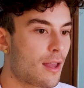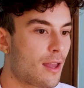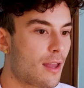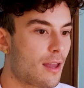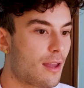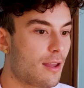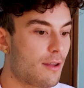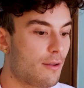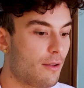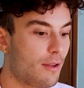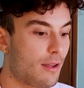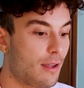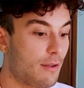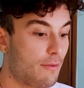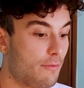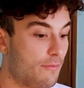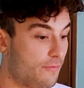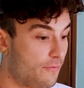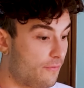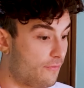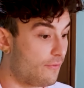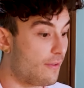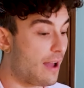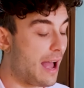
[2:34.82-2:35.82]

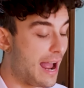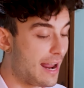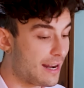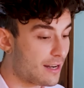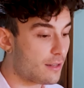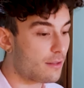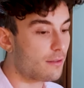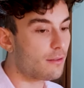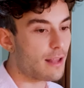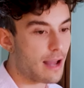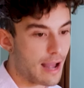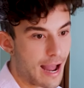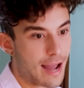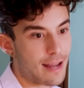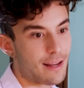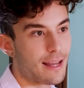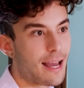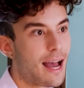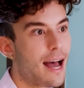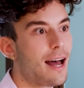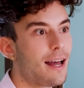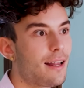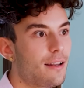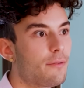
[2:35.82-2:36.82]
if I
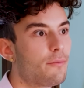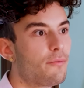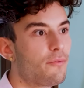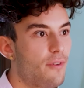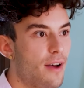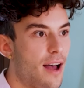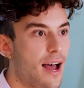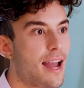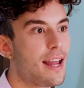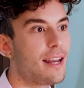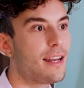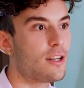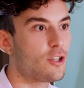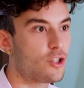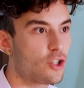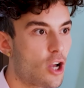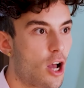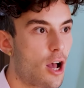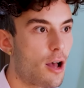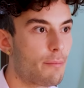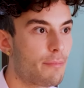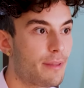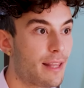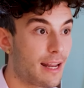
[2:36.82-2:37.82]
can find a
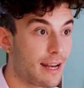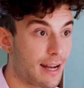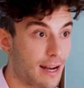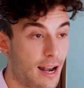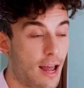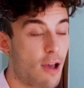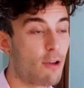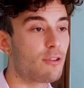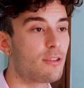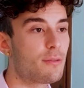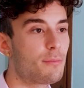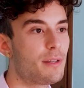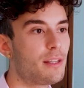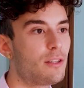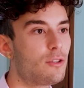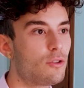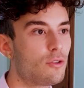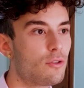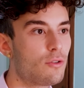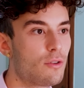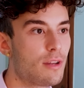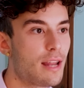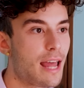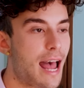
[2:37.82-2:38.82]
job that allows me to
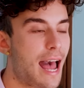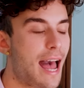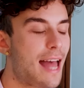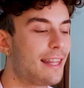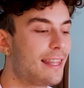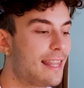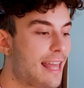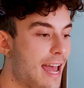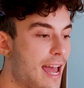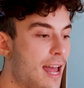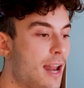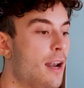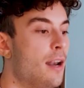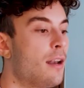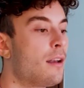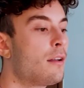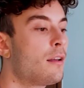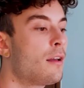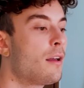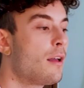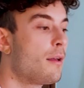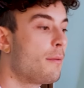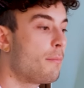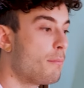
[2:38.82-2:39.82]
do that. Then
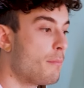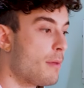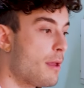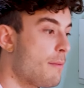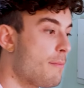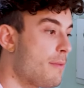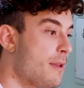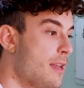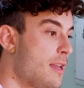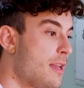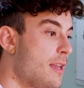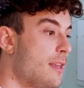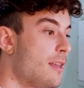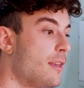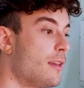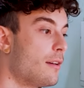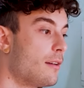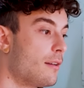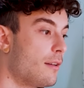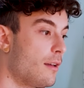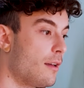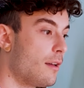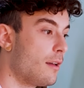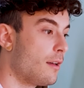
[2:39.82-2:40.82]
maybe,
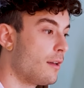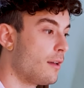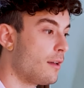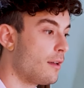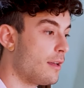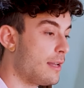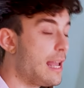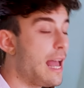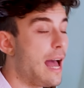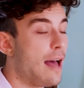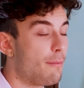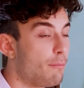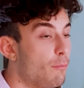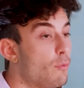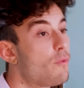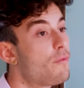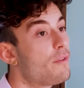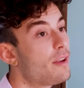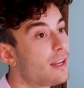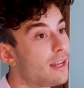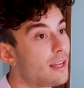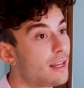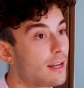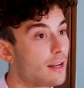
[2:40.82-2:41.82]
yeah,
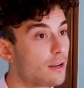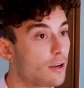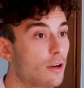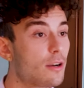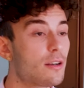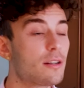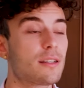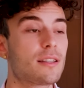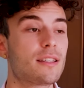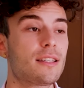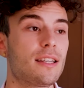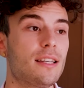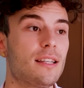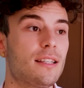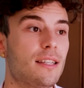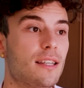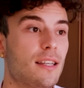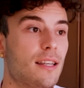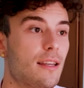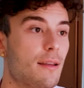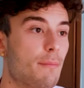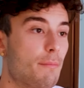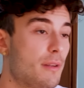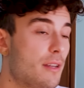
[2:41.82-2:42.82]
moving in another
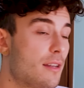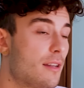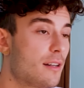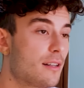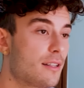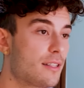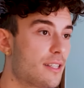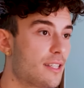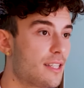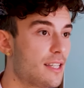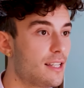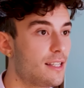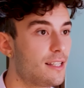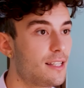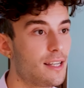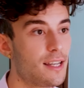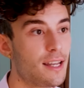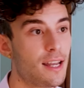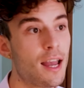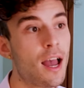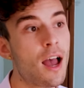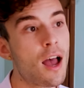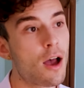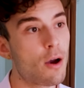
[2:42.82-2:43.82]
city, a bigger
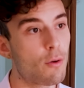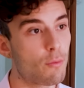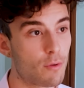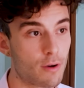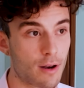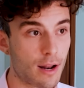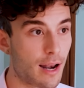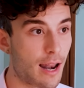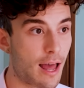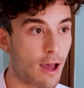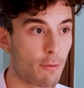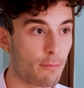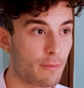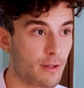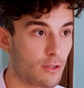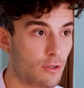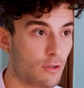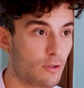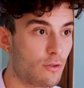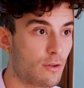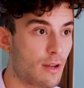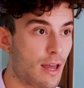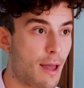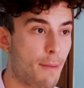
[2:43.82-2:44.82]
city, would allow me to
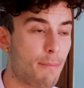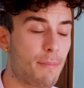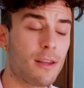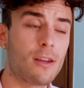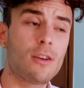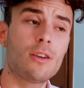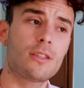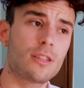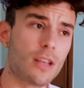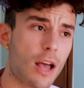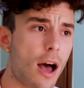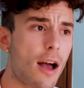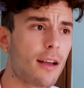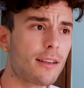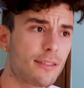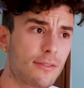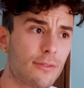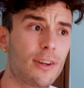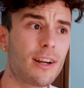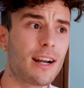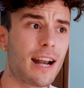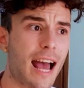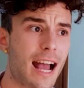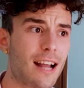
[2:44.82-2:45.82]
do that, because
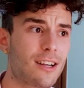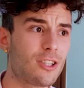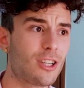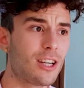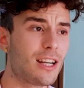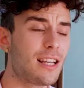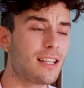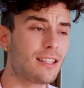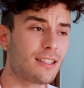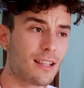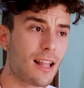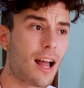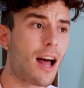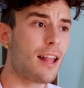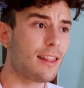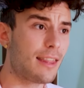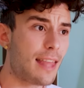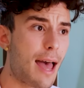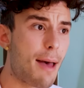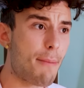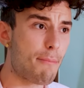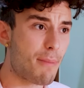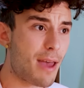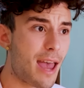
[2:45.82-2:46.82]
Oxford actually is not
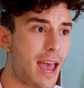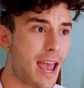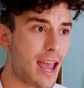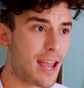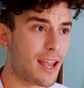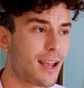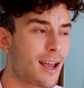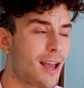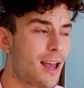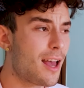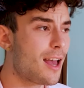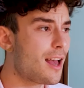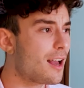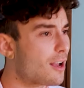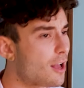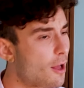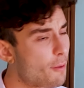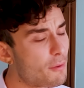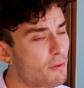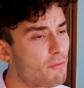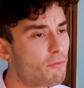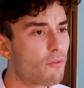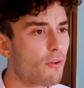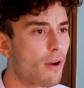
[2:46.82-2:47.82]
that big.
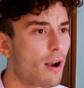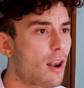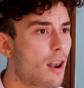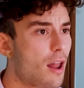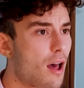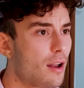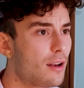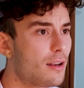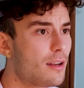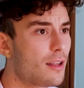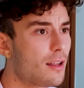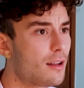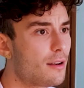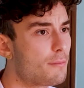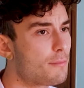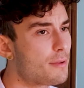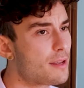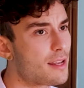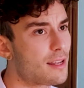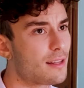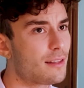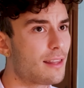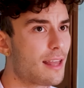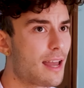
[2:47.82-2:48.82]
Coming from London,
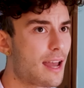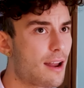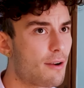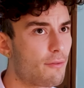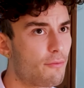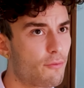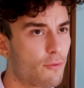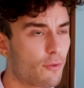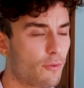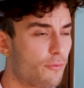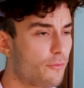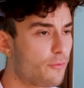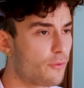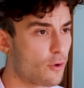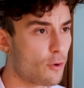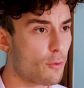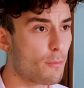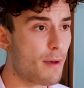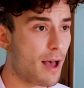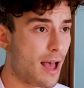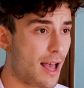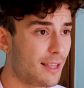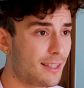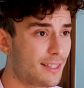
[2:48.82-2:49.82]
being there for a few
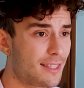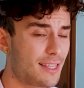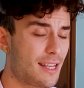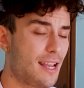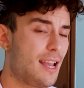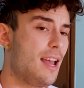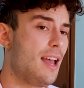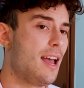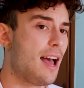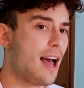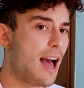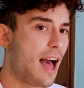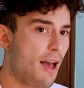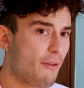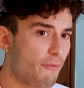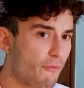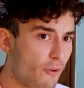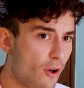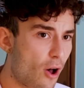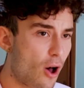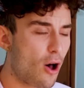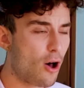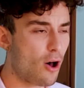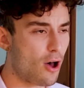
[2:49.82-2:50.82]
months, I
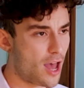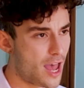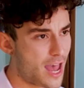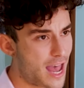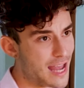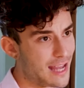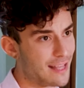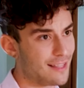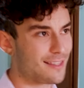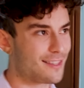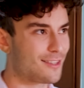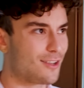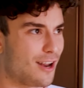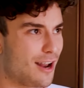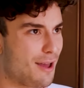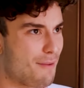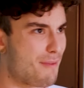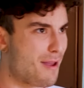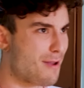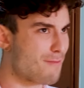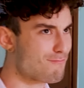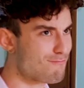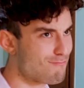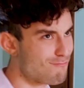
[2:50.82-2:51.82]
thought, hey, it's gonna
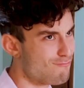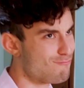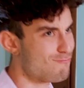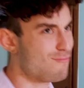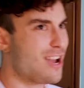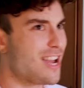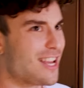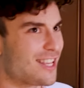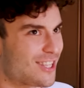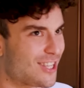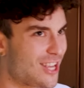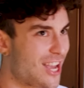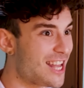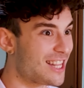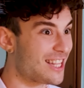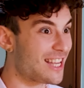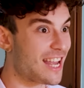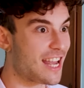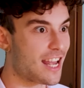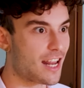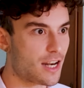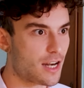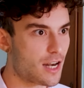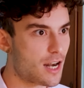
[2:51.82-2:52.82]
be a big
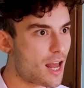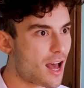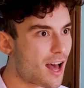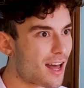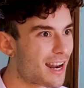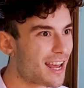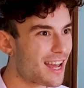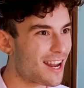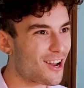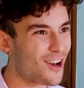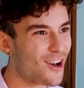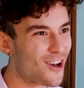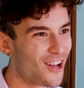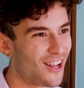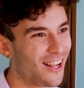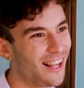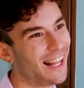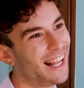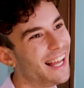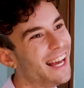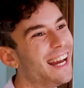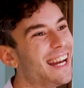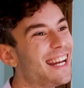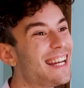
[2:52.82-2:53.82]
city. Not at all.
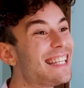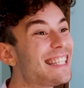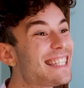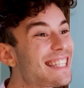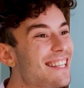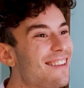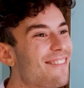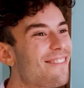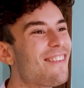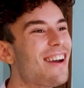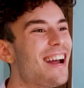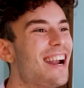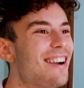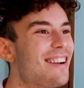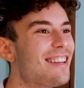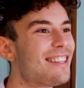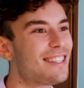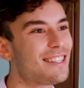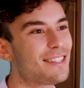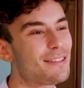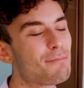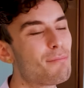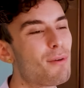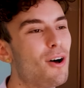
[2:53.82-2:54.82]
It's a very
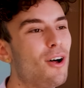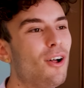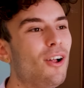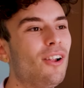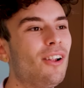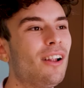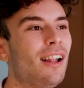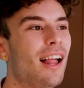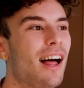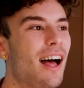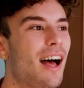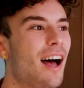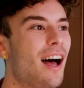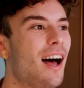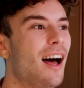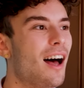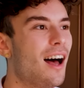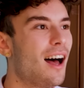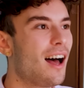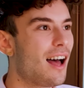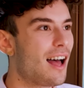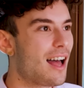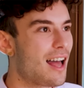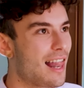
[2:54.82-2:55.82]
small,
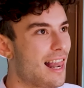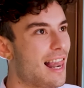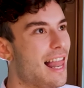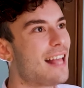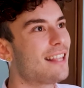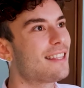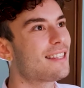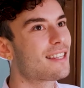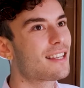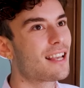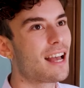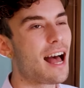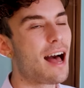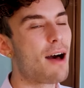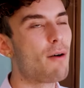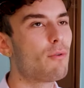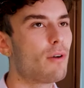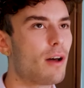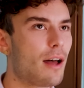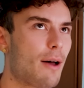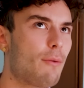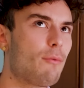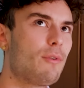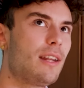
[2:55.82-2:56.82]

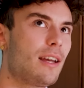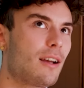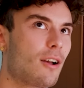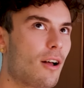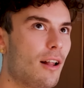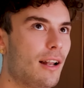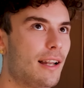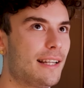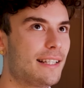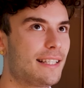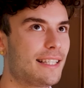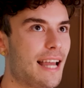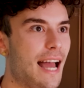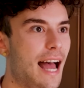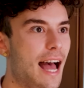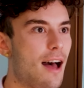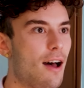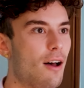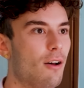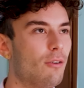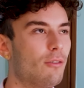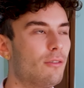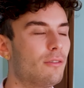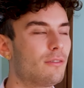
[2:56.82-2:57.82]
I wouldn't call it
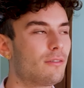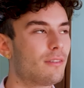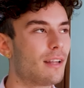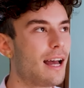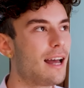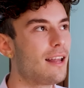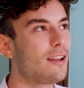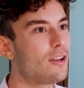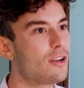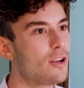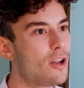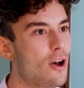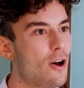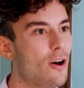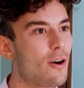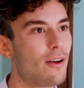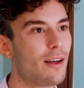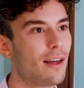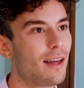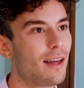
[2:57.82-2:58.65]
town. I don't know.